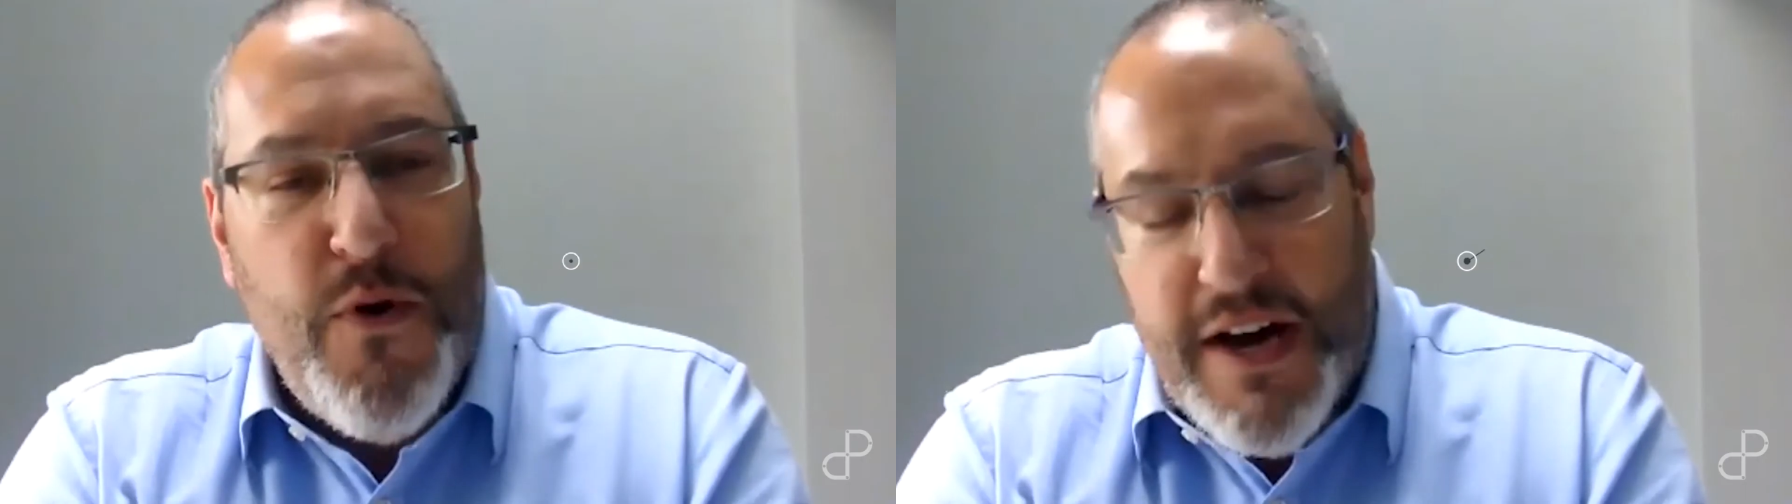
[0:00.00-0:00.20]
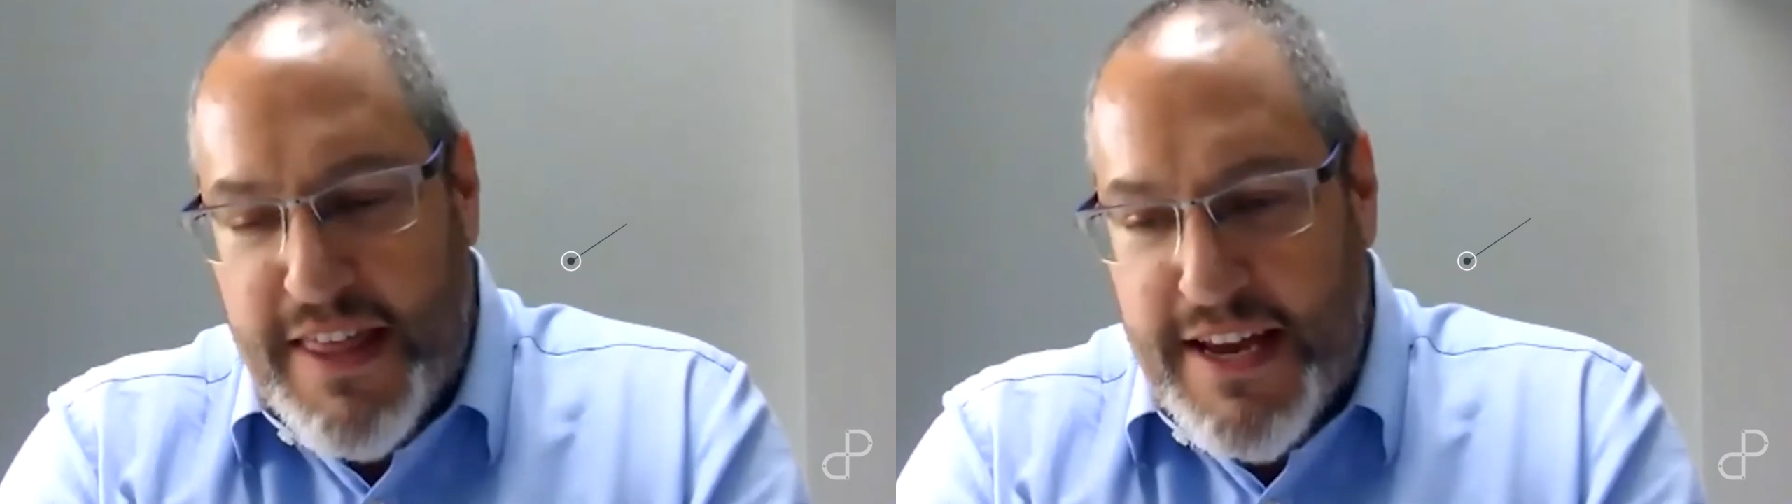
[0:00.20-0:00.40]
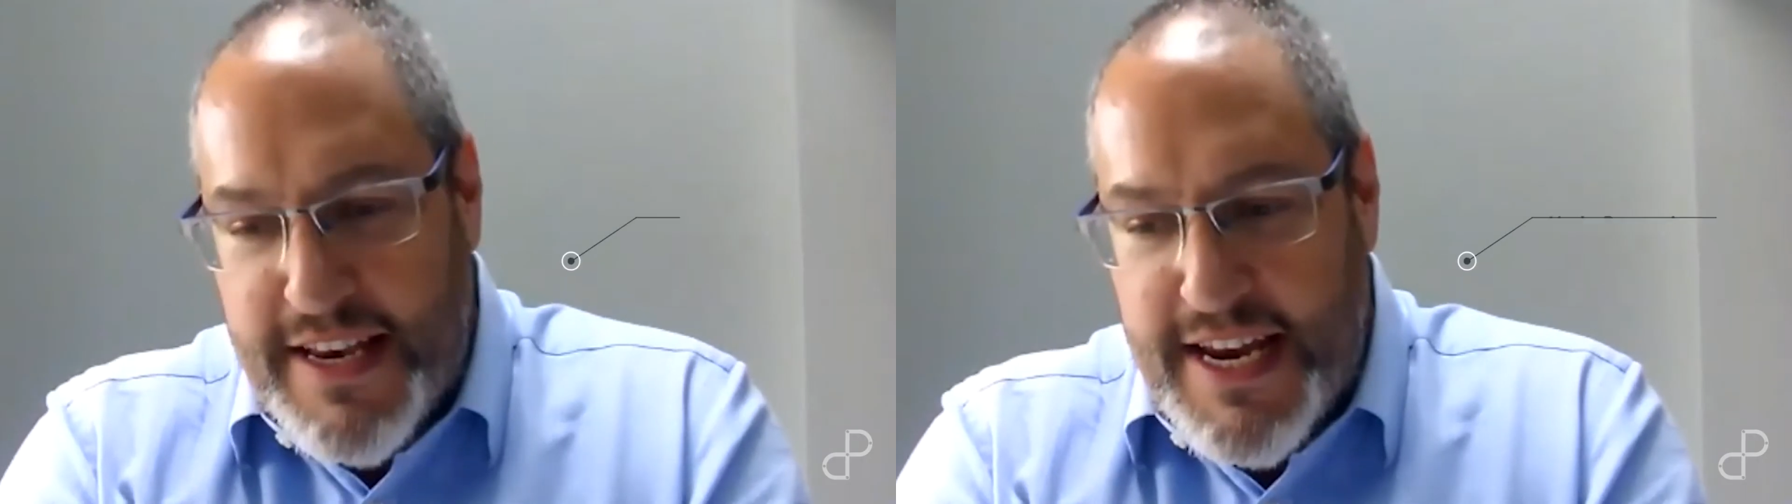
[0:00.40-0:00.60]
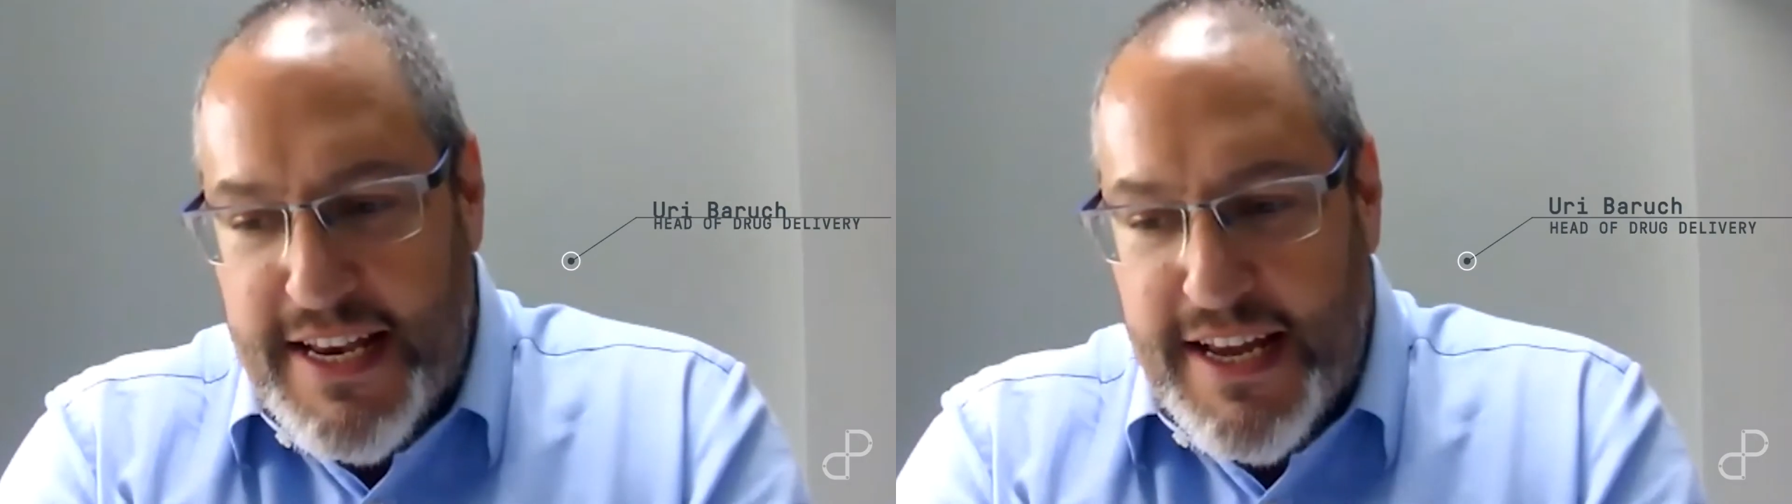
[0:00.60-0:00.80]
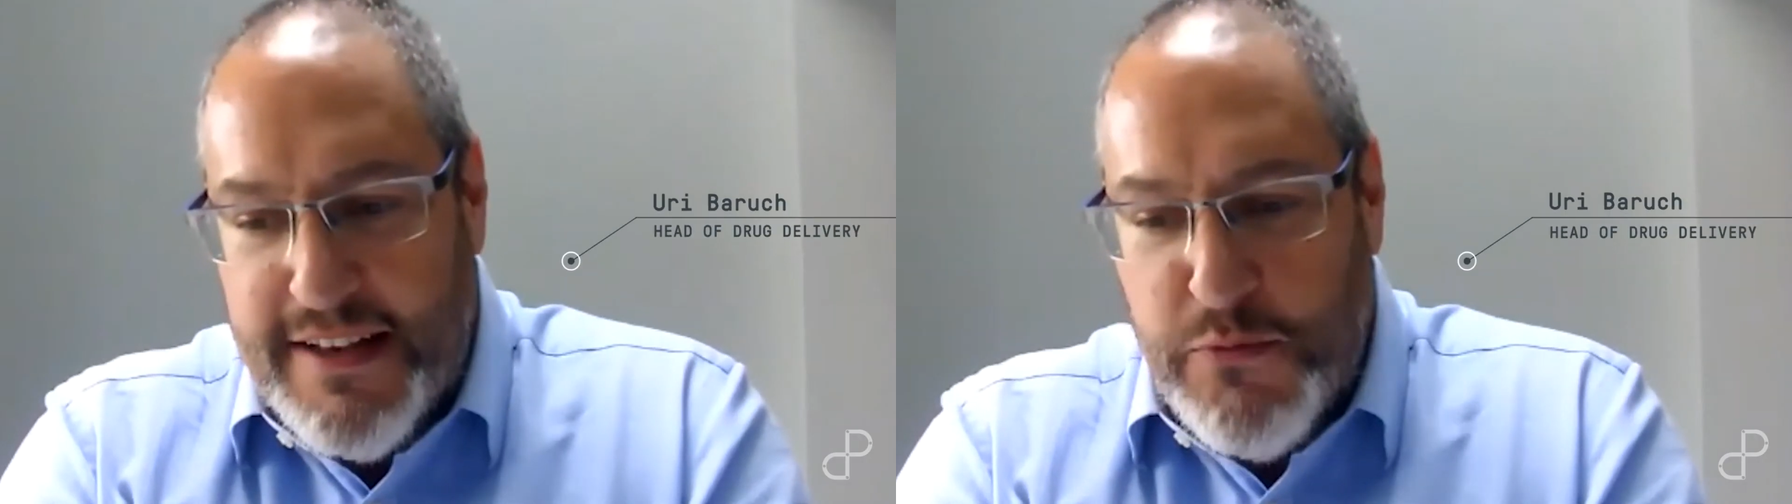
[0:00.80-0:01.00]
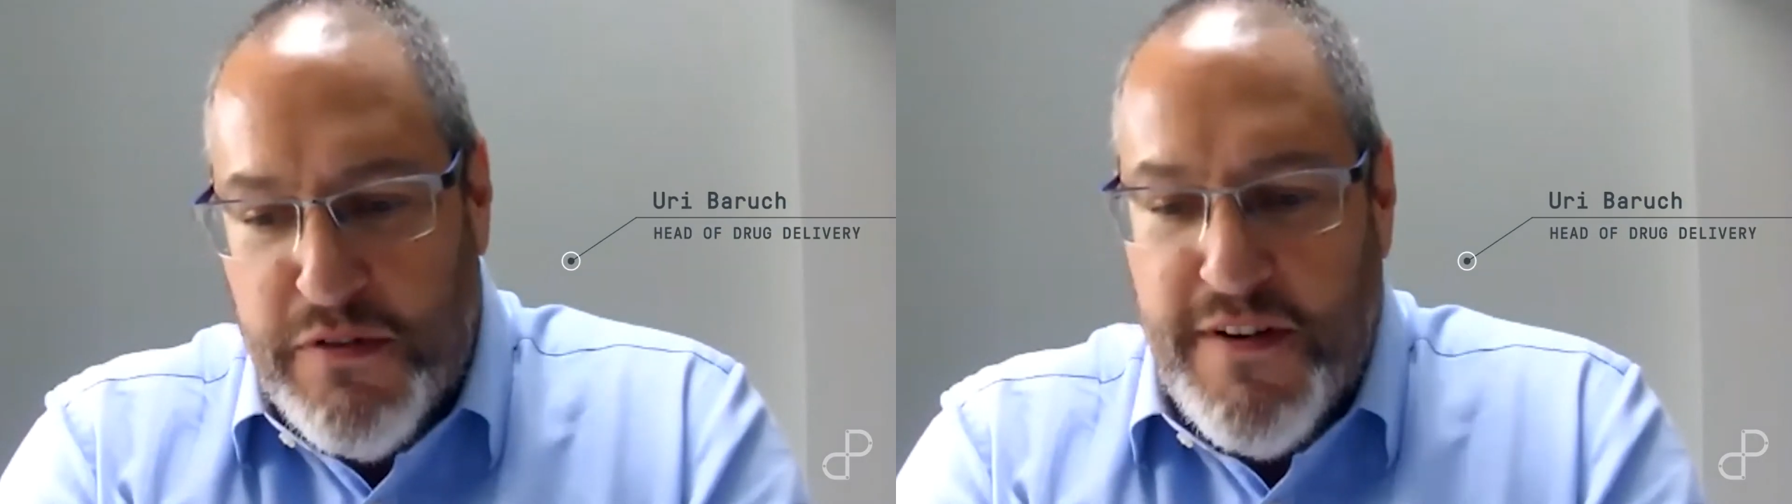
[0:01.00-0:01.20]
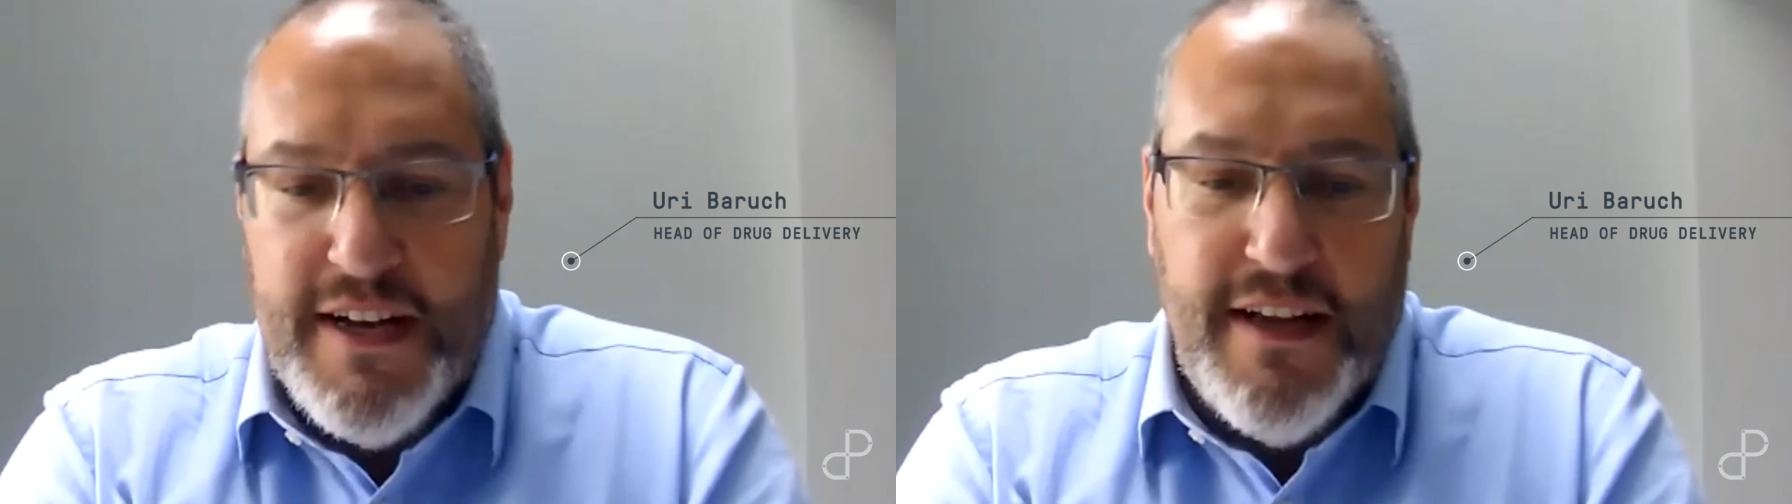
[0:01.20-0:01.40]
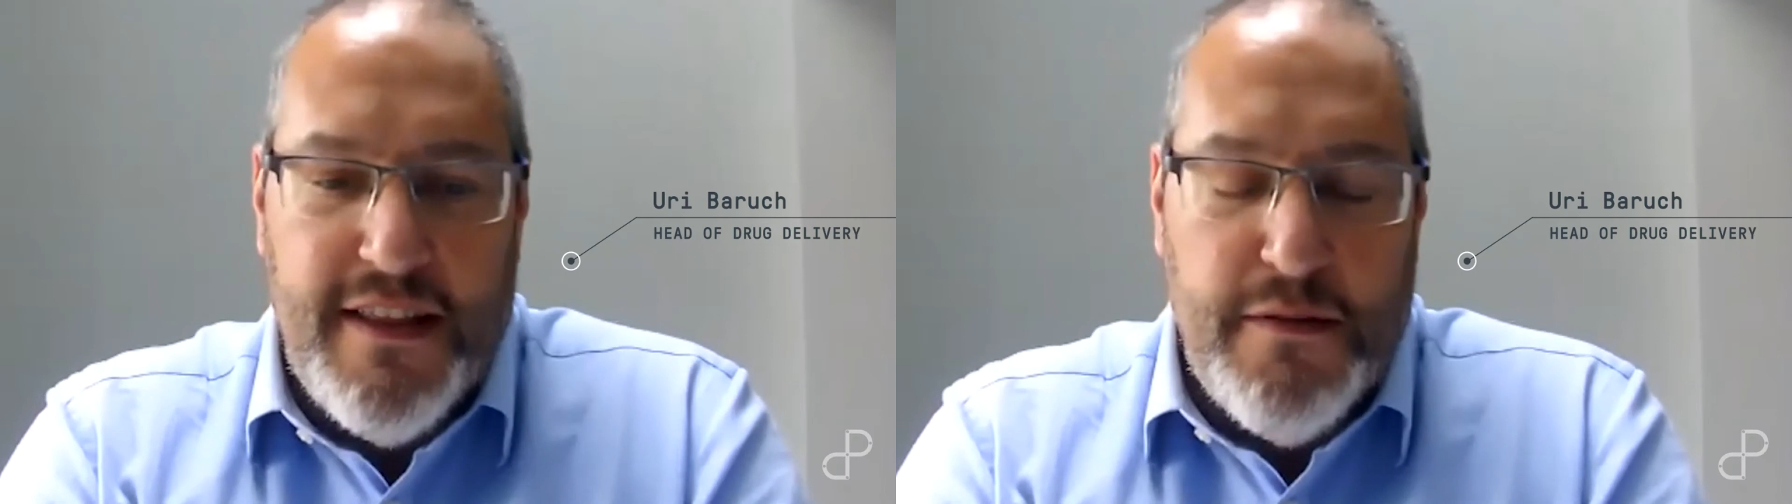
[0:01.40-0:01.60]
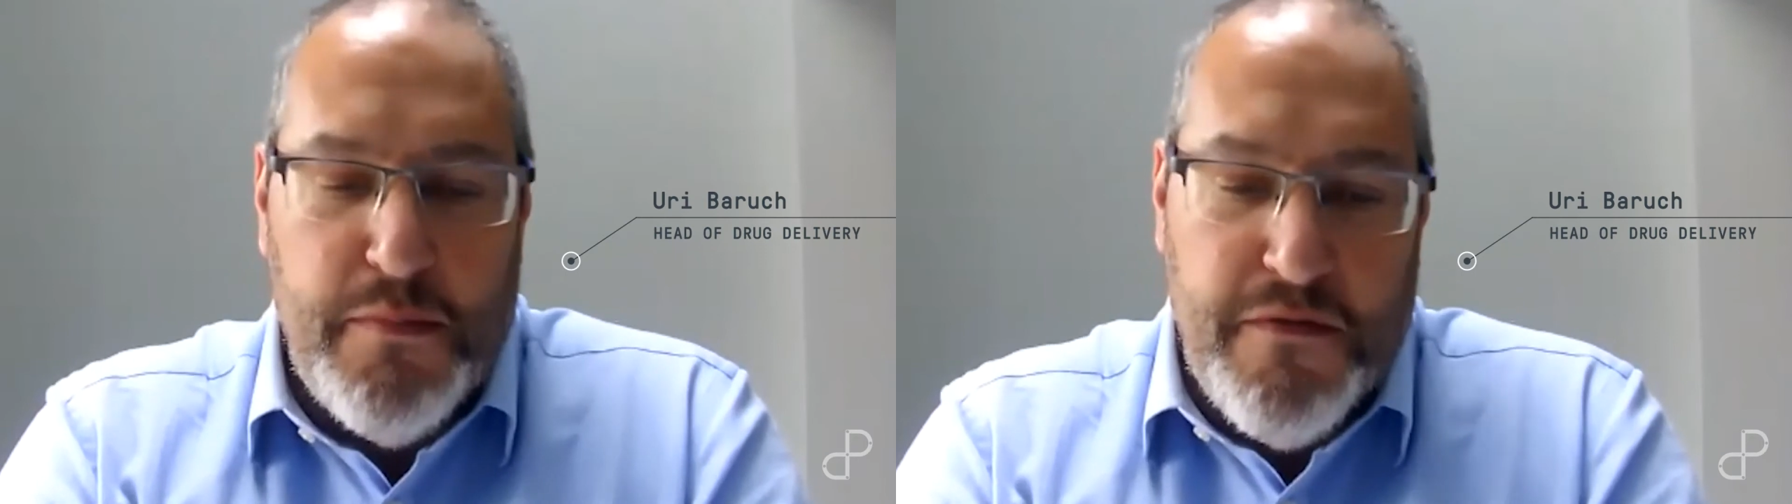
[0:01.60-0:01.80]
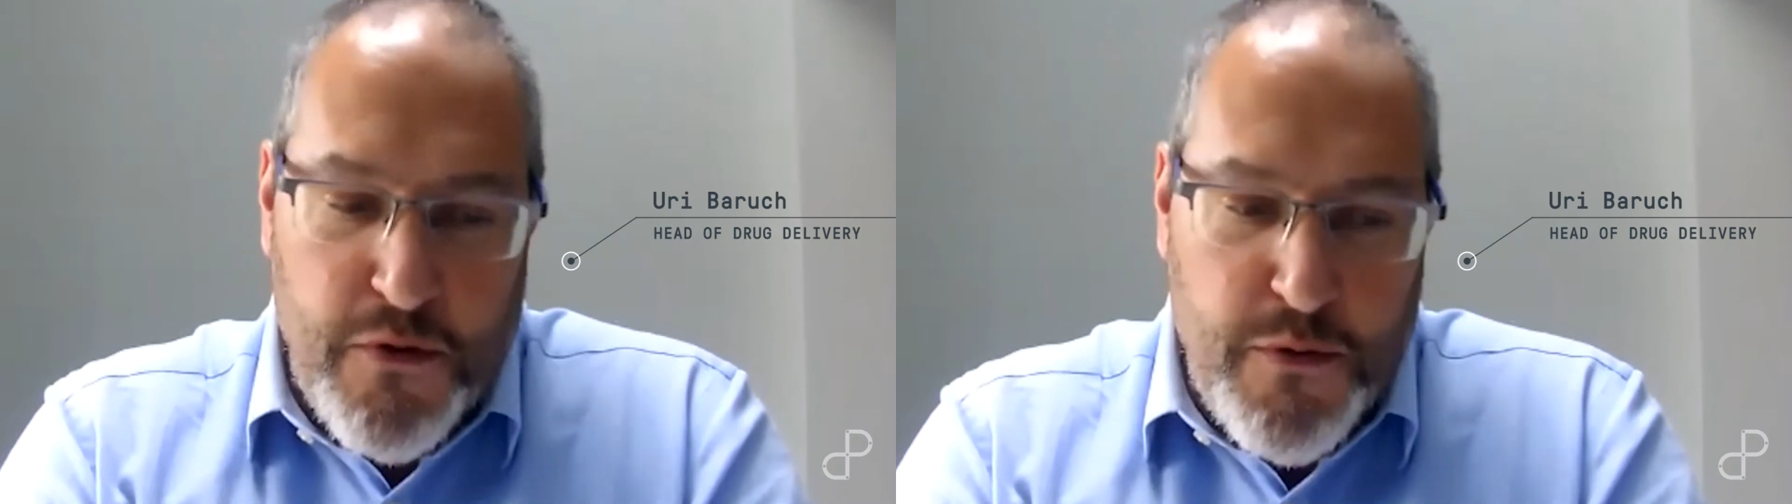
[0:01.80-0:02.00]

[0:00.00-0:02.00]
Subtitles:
why they need it, we find out that before we